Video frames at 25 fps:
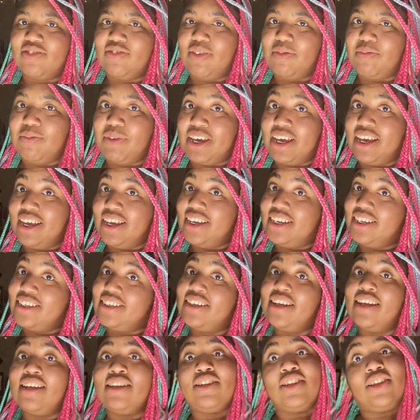one
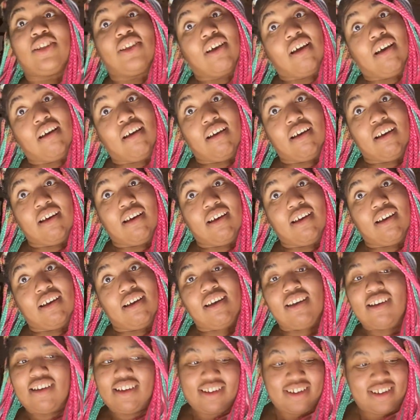because duh.
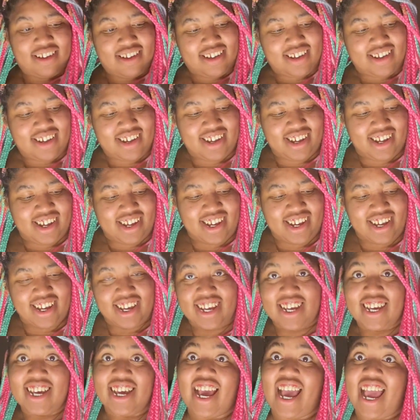
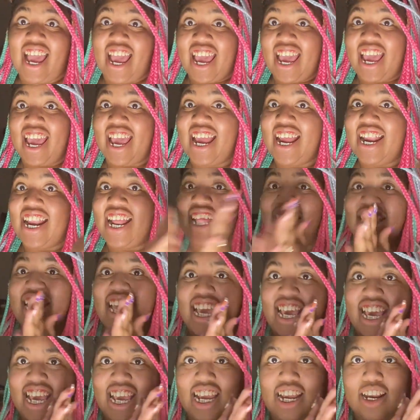And
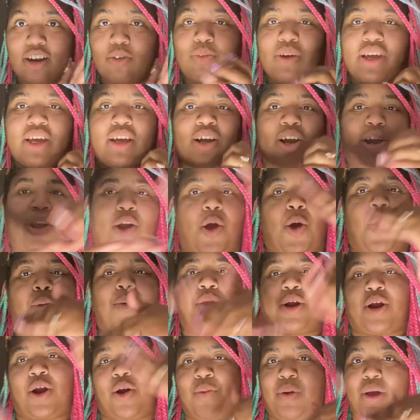then we are gonna
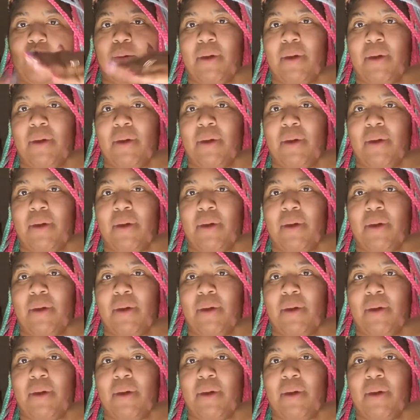work our way